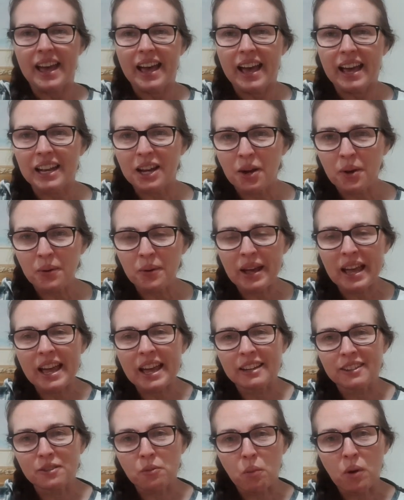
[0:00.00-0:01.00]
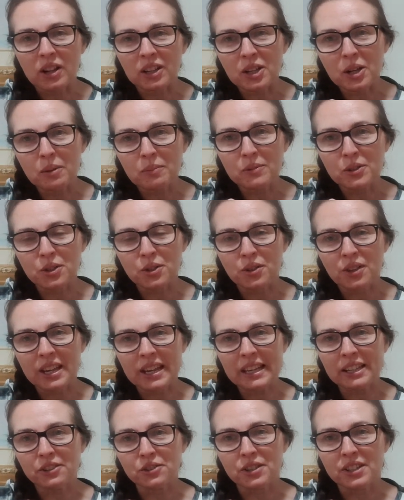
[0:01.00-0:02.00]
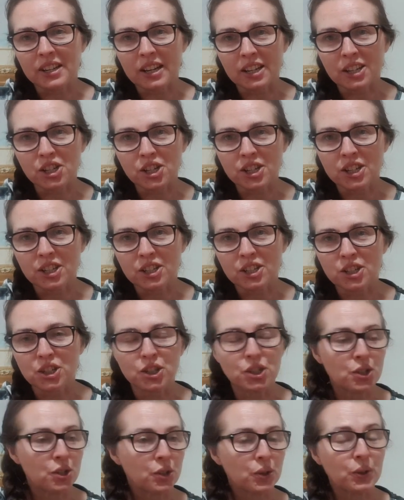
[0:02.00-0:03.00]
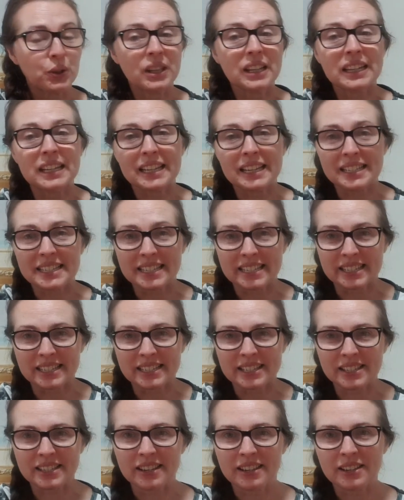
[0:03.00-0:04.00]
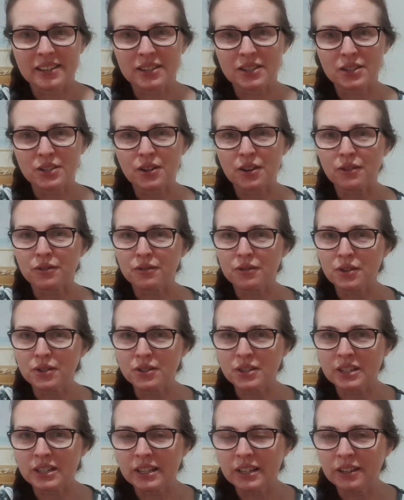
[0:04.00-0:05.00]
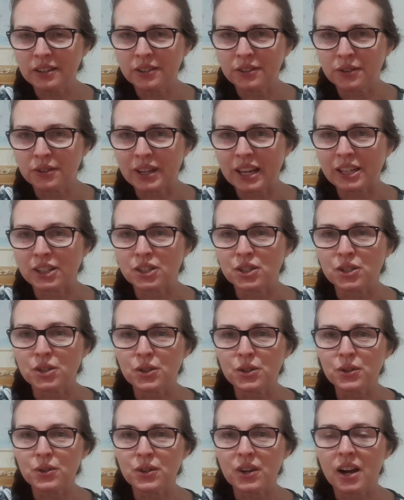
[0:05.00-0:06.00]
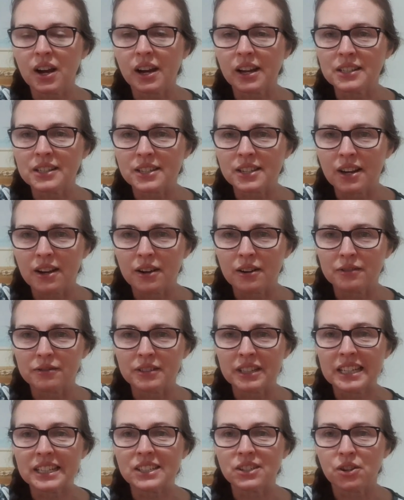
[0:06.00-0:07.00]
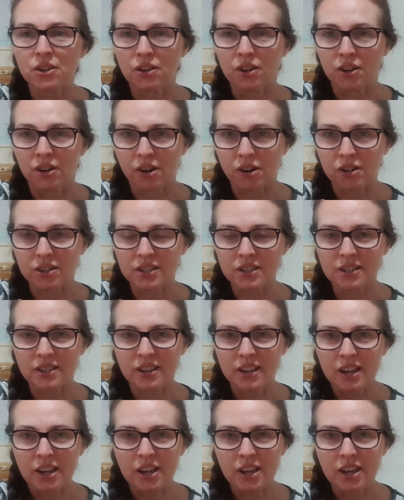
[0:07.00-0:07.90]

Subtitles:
Hello and welcome to the introduction to the lessons. So firstly, you get two kinds of guitars.